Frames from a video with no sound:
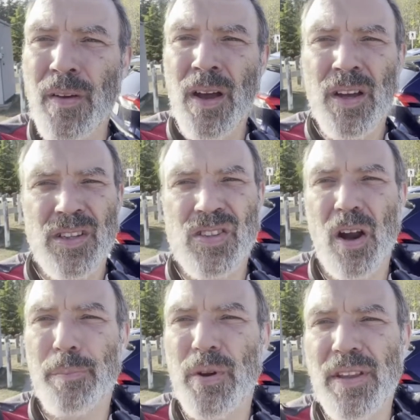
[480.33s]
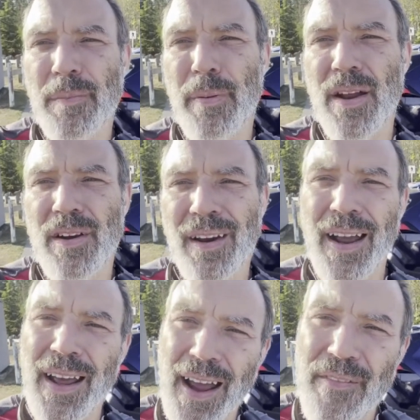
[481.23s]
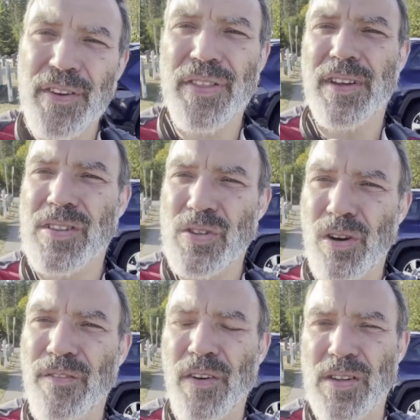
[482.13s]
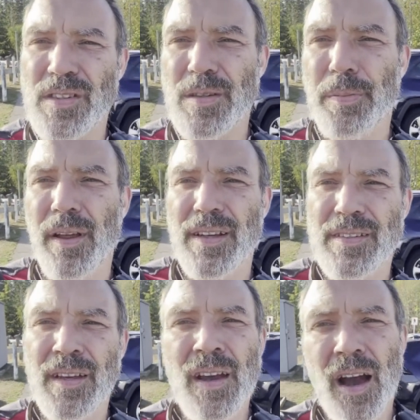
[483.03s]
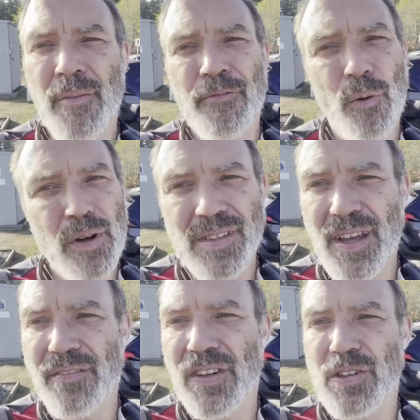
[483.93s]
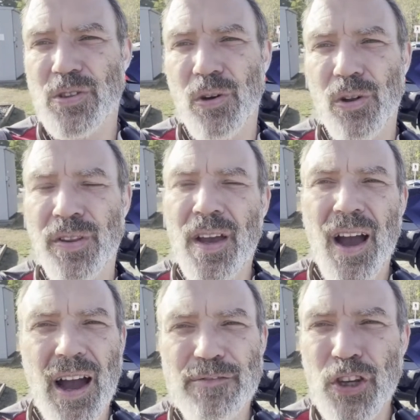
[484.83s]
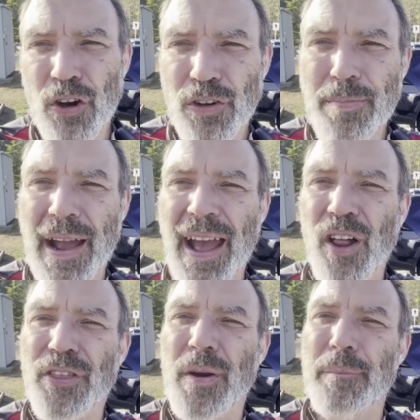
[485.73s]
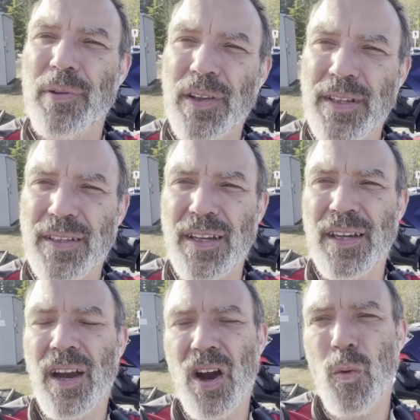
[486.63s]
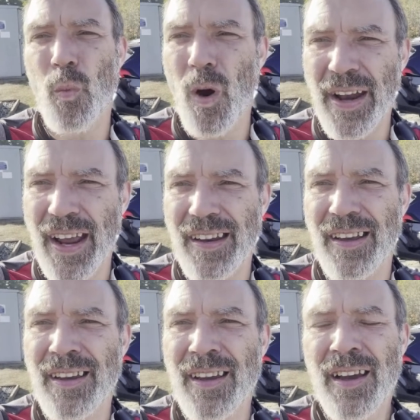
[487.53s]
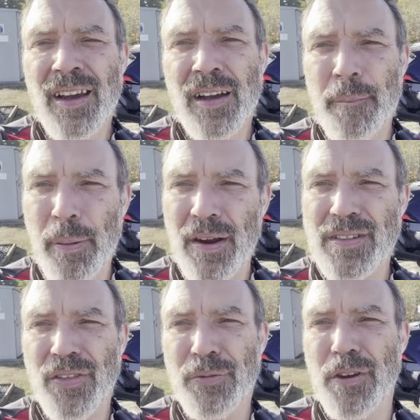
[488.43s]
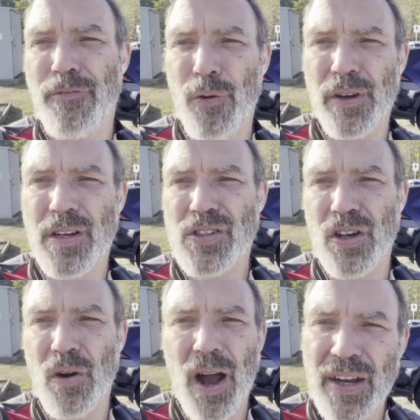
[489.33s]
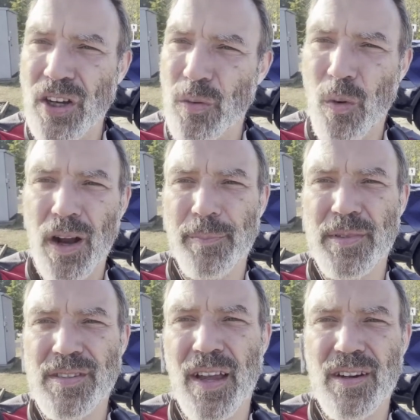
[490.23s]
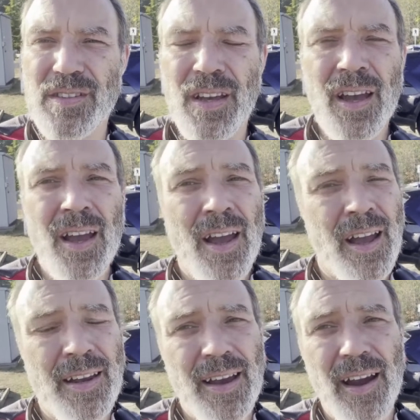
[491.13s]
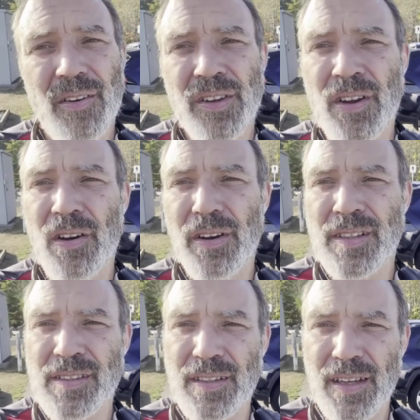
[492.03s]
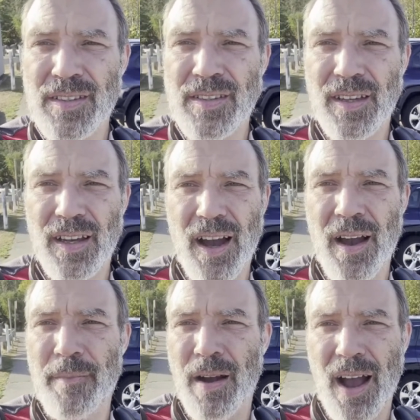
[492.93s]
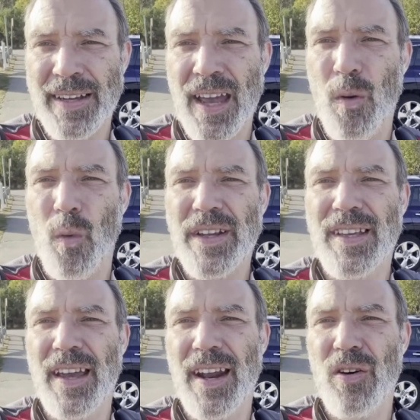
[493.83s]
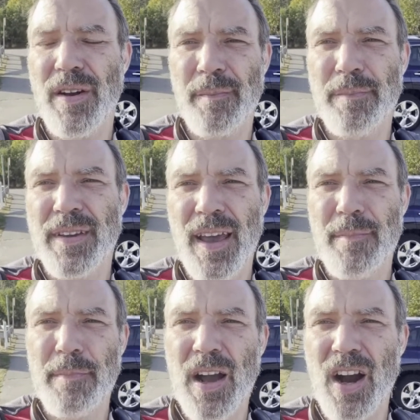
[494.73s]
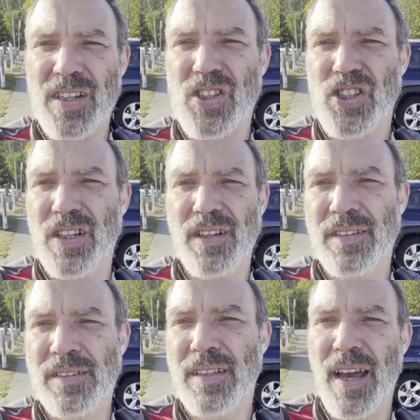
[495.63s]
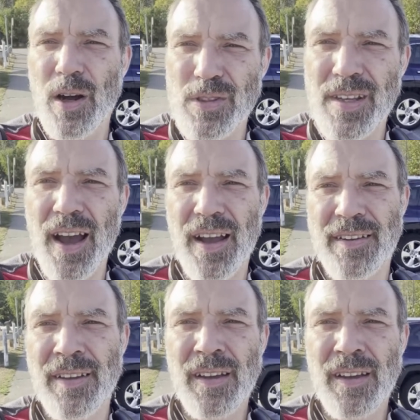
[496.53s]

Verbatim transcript: You start breathing better and everything sort of falls into place. I'm 47 years old. I've turned my health completely 180 compared to three, four years ago. I couldn't walk up the stairs. And now, you know, it's, it's, I'm, I can't wait to get out and get my oxygen and get outside.